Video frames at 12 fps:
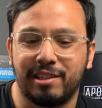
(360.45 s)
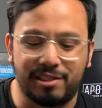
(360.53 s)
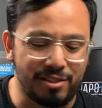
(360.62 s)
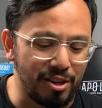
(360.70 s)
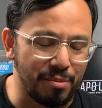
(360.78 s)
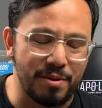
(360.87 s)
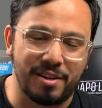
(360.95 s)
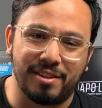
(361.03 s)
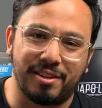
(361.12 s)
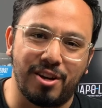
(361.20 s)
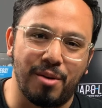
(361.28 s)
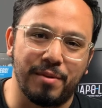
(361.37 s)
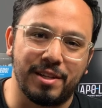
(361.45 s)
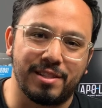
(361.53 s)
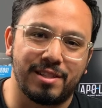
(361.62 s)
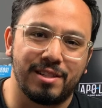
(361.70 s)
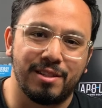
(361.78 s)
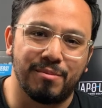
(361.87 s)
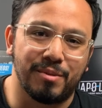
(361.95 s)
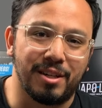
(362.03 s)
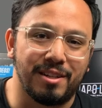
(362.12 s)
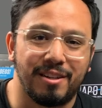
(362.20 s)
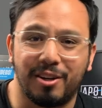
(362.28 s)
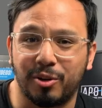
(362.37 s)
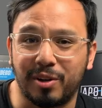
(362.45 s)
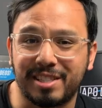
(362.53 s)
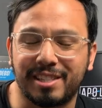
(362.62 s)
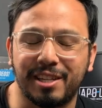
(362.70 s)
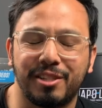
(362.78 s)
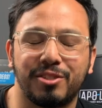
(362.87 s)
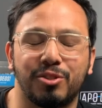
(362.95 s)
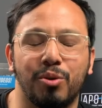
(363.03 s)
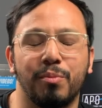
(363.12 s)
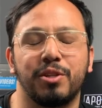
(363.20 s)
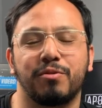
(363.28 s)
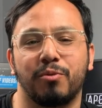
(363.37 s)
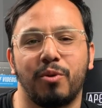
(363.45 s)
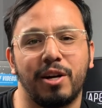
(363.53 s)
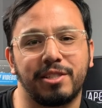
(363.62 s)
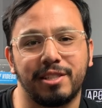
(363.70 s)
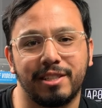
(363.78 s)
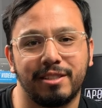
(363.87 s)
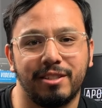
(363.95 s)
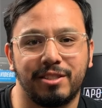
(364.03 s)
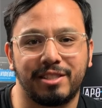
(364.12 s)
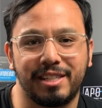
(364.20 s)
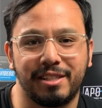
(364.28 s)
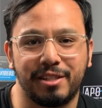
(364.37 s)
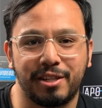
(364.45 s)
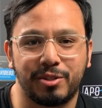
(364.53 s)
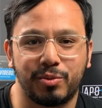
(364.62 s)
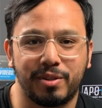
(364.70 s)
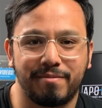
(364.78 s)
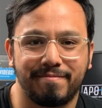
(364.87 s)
Let's talk about it in the comments. But otherwise, thanks so much for watching. I'll see you in the next one.